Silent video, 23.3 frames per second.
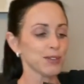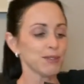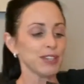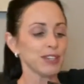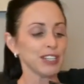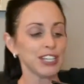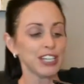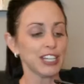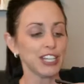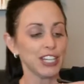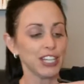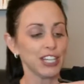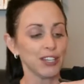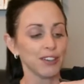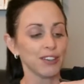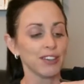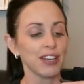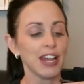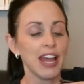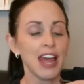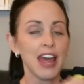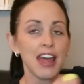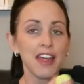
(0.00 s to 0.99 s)
really cute.
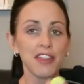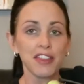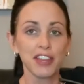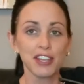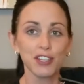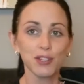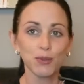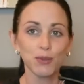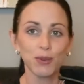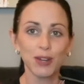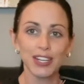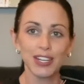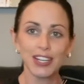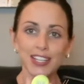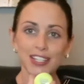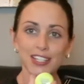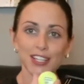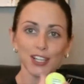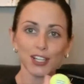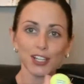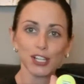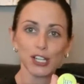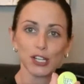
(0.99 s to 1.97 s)
This one is
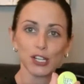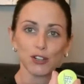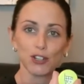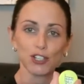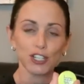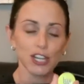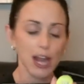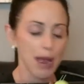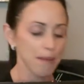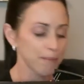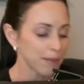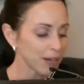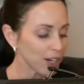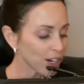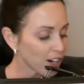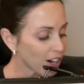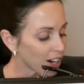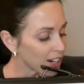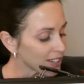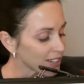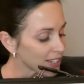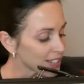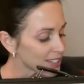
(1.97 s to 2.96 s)
a little shopping
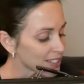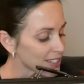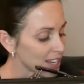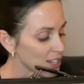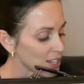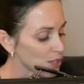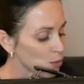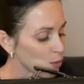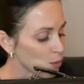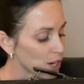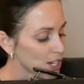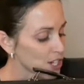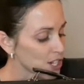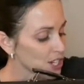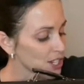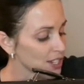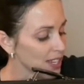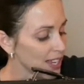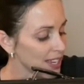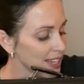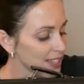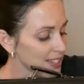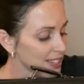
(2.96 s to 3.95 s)
cart that says wish
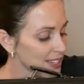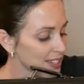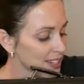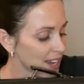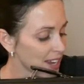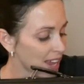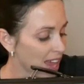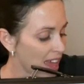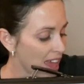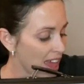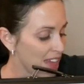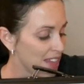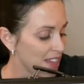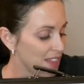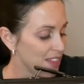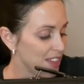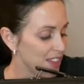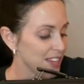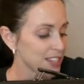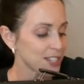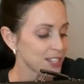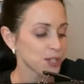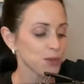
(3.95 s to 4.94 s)
list.
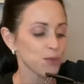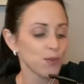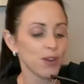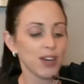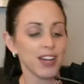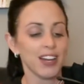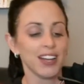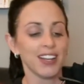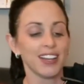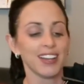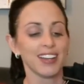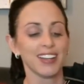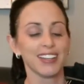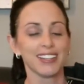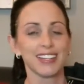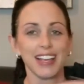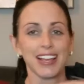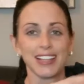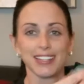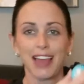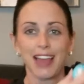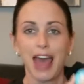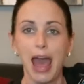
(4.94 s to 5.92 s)
This one
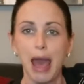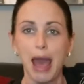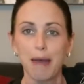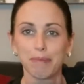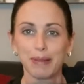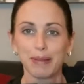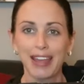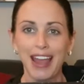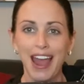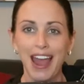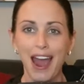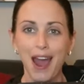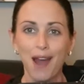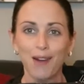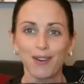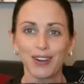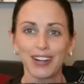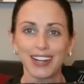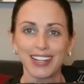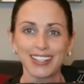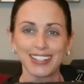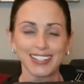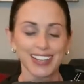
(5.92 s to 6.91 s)
says happy hour,
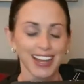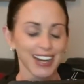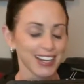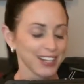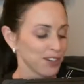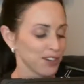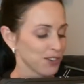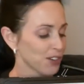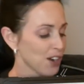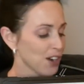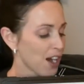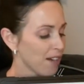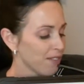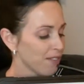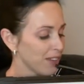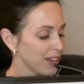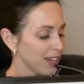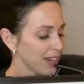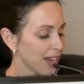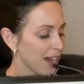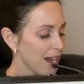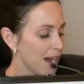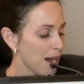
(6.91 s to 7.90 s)
and it's got a little coffee
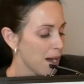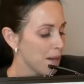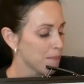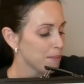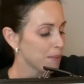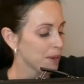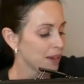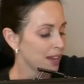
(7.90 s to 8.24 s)
cup.